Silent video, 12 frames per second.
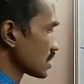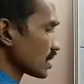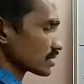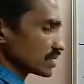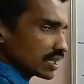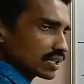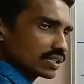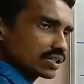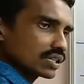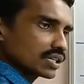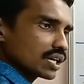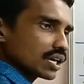are there.
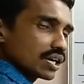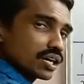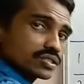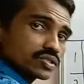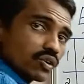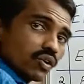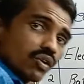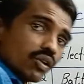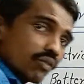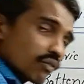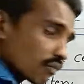So